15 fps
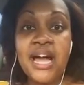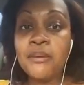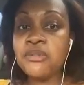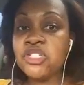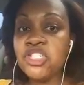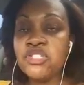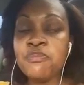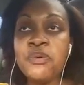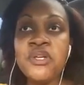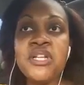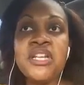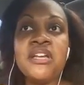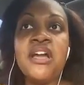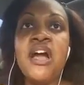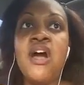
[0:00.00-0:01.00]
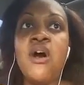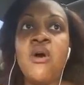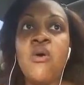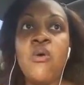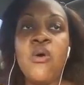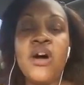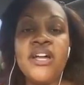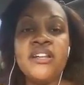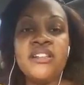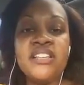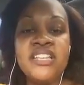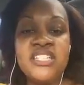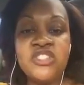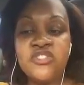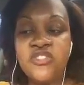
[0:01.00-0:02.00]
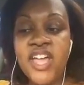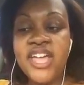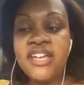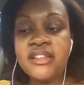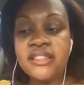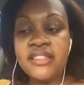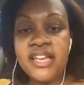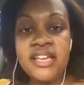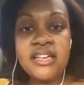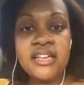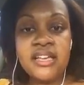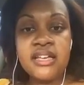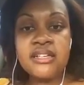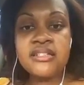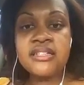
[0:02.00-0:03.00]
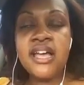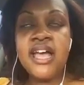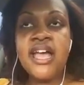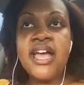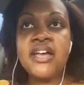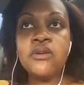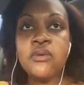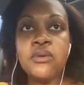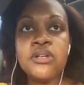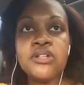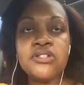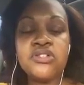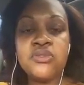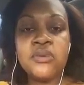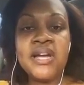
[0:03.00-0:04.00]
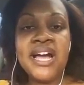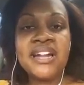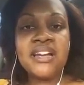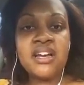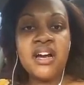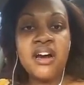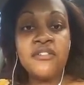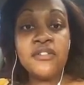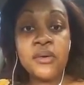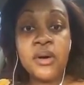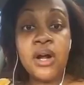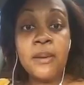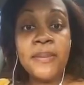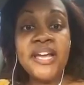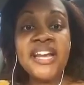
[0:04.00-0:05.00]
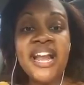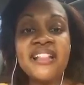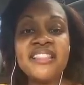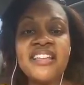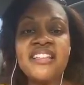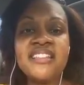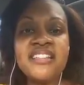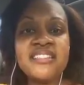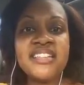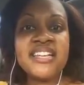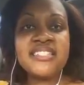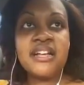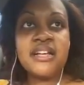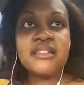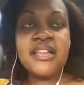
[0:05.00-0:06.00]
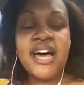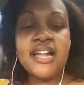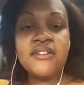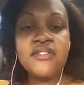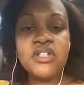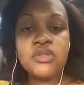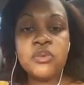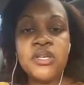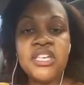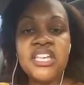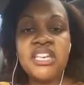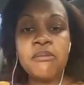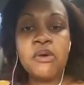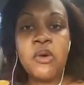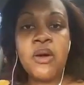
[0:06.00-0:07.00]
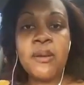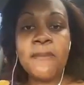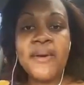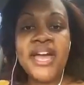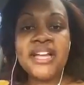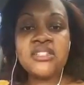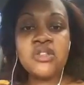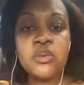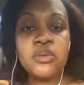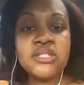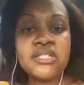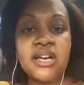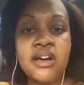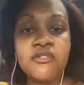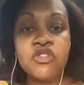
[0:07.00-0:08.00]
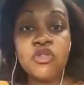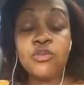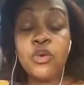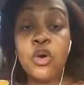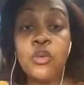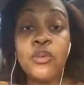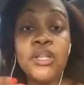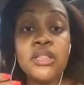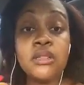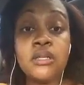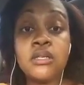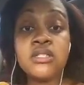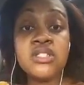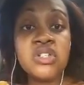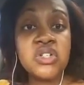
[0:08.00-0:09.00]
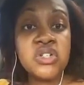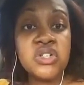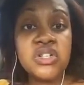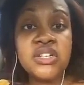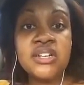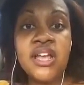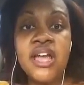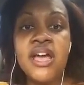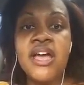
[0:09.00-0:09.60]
I was just putting on these fake things in order to kind of cover up. And I think that that's a lot of us. We keep going back to what's comfortable, what looks good.